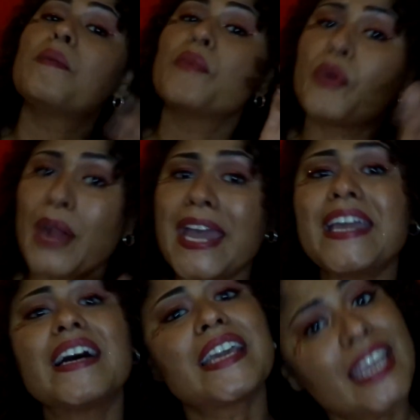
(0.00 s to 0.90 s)

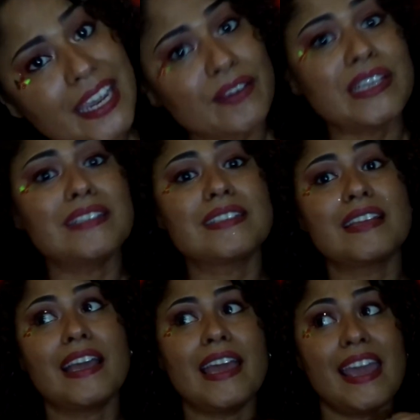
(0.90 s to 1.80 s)
Mariah Carey's.
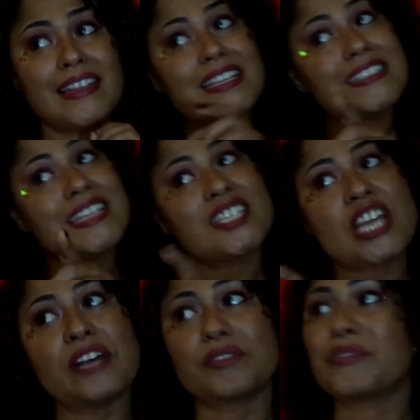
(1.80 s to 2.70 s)
And Destiny's
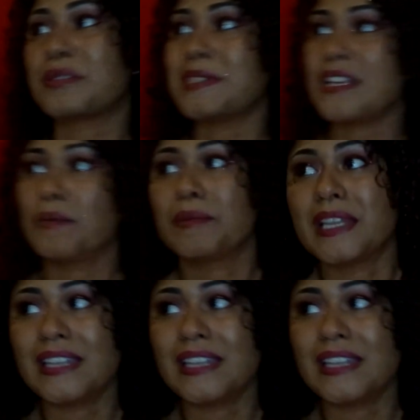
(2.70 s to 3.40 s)
Child Christmas album that they